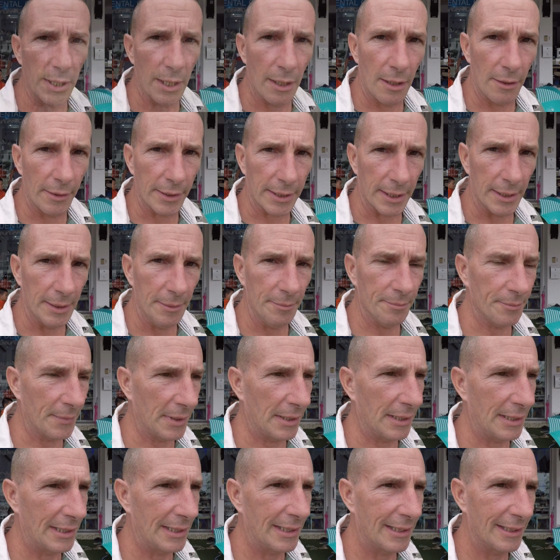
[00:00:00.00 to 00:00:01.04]
we are again,
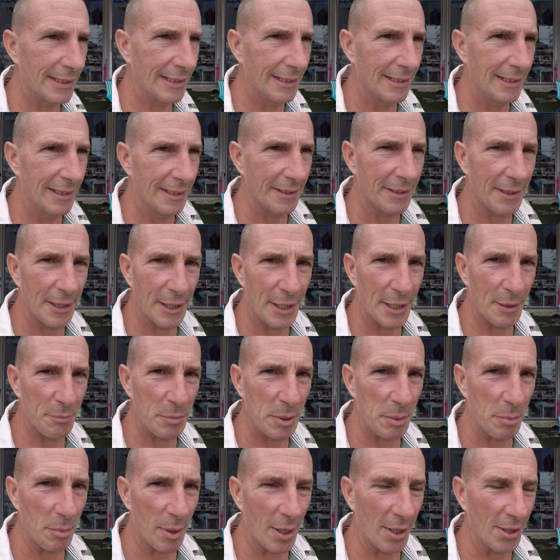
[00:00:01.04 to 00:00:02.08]
the
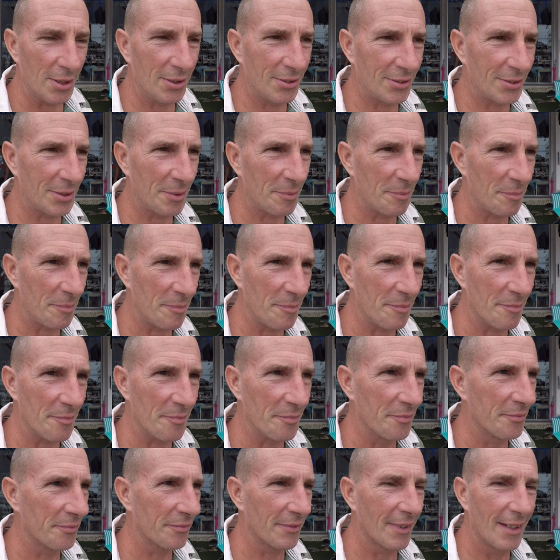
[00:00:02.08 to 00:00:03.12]
happy place.
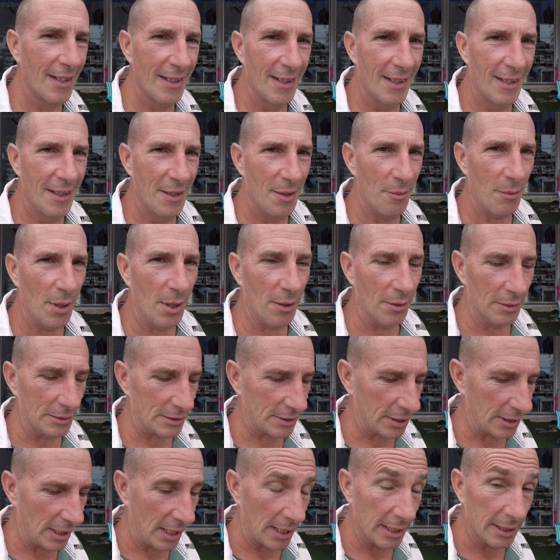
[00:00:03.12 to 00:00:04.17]
Well,
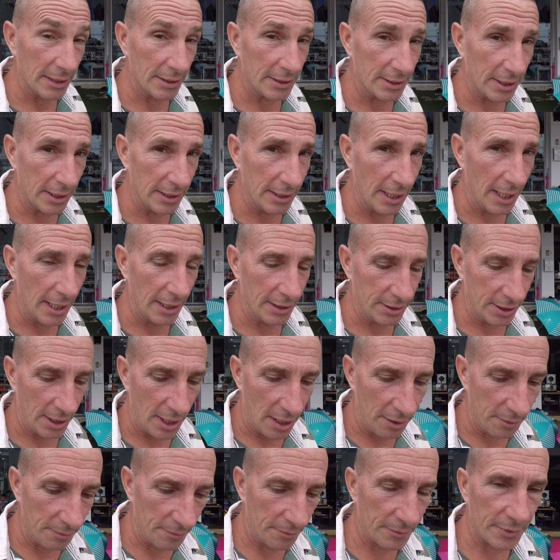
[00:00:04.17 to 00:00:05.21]
today is D-Day, as you
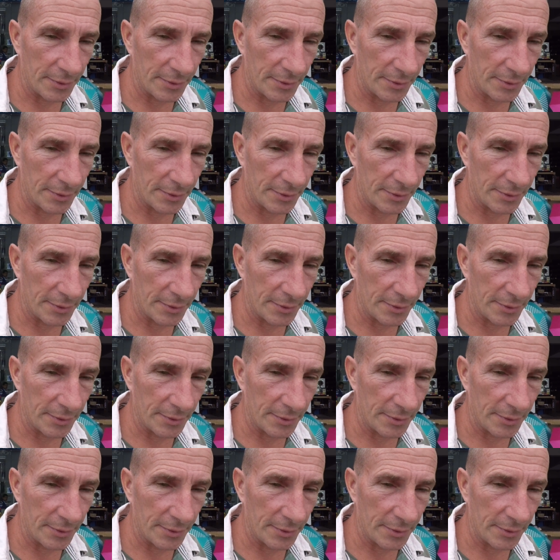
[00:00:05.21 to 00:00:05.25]
know,